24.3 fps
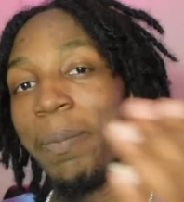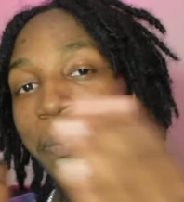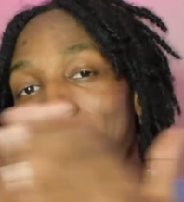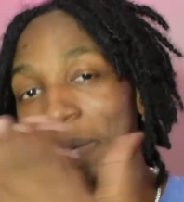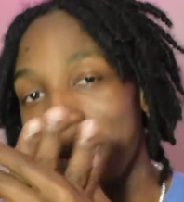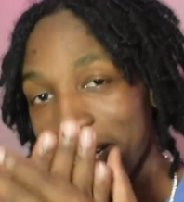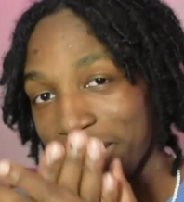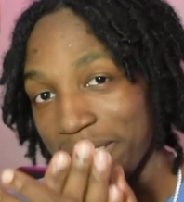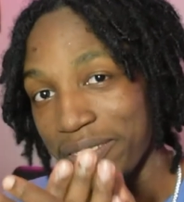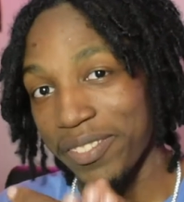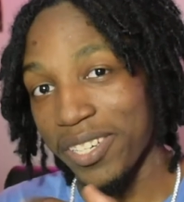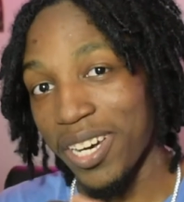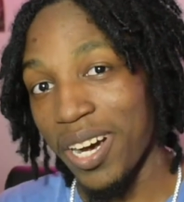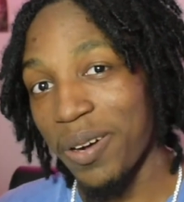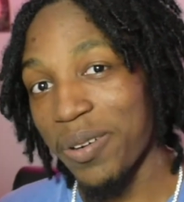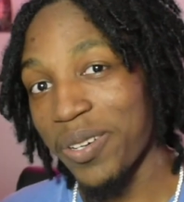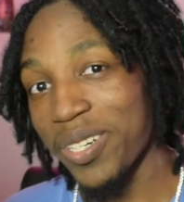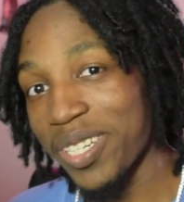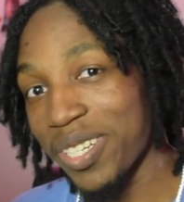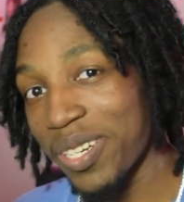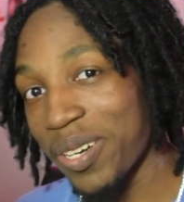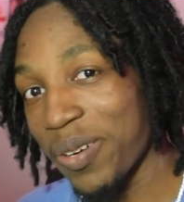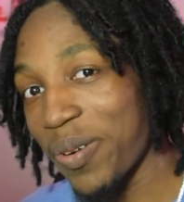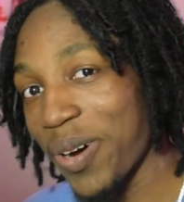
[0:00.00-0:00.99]
But if y'all
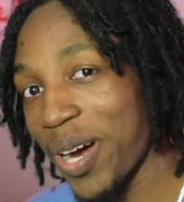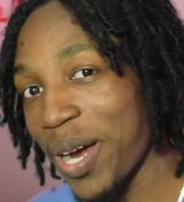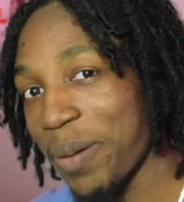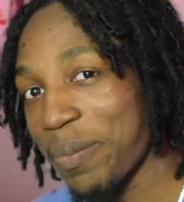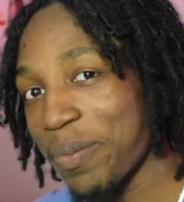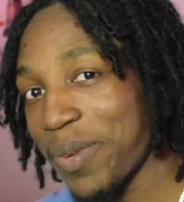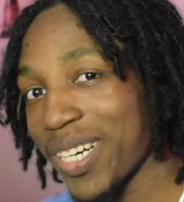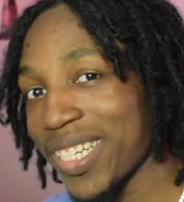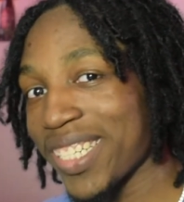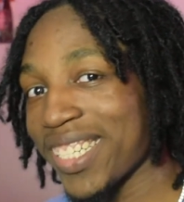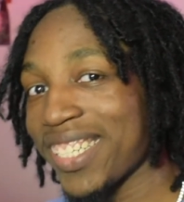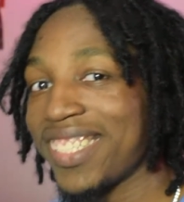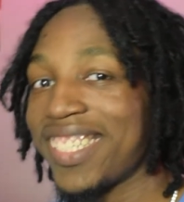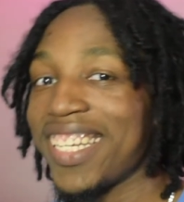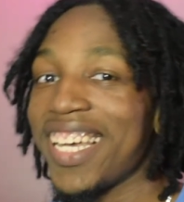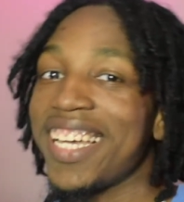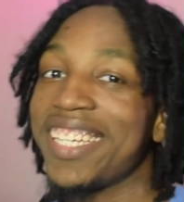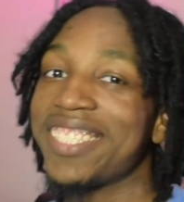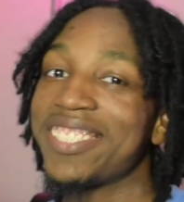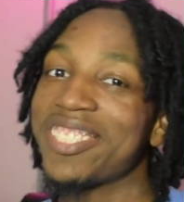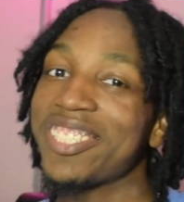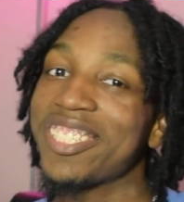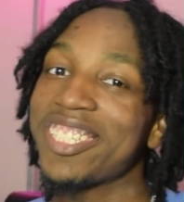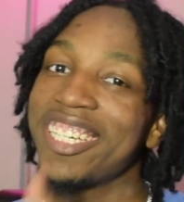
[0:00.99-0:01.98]
want to know why I bought a
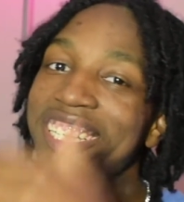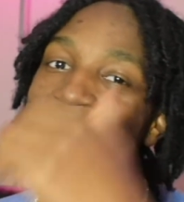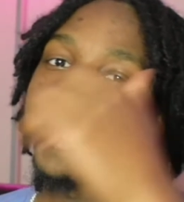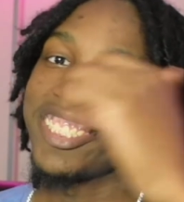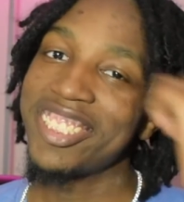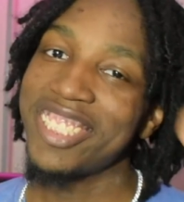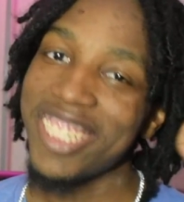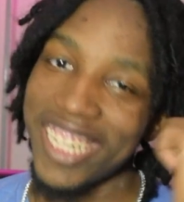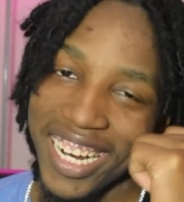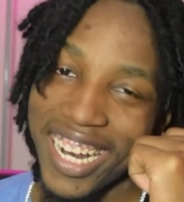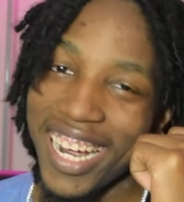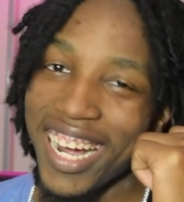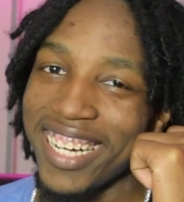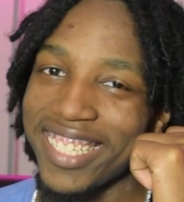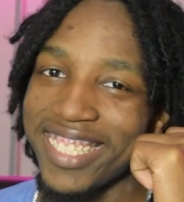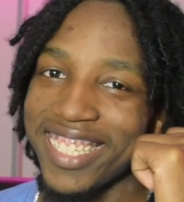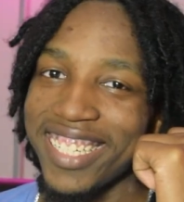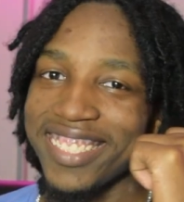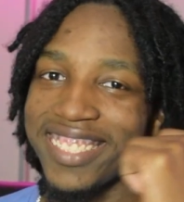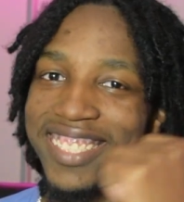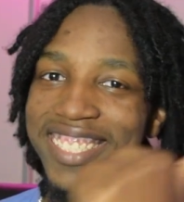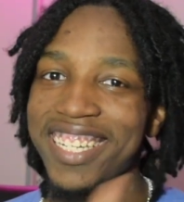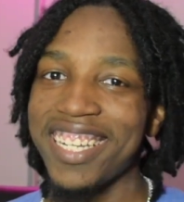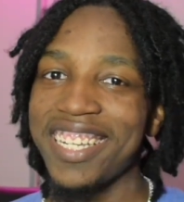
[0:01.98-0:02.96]
taser, check out
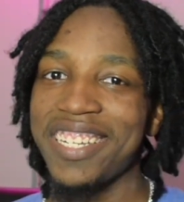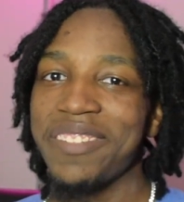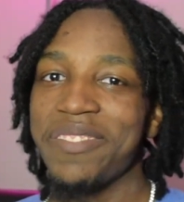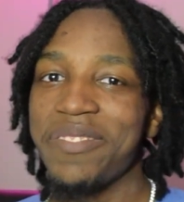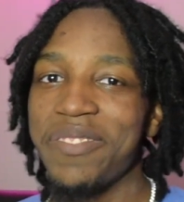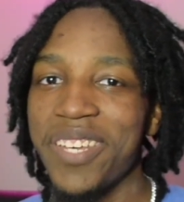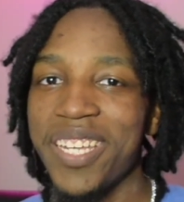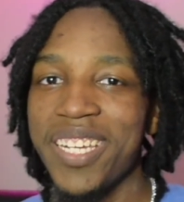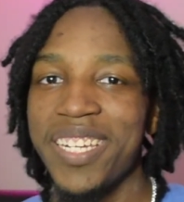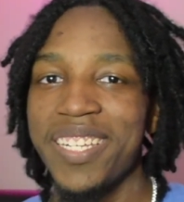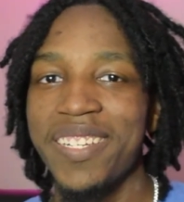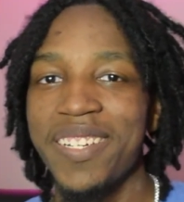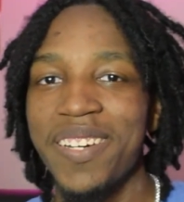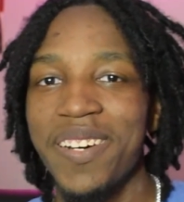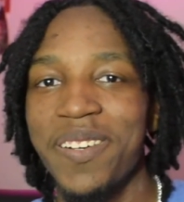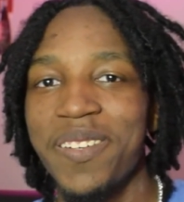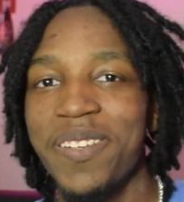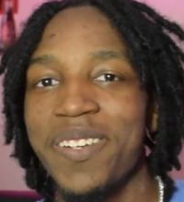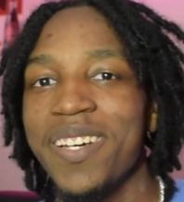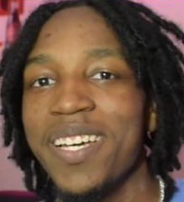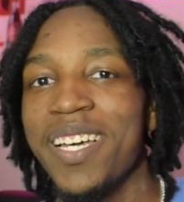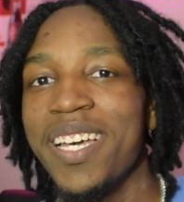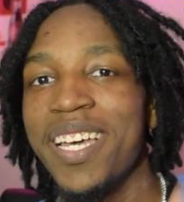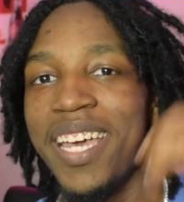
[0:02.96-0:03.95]
yesterday's video.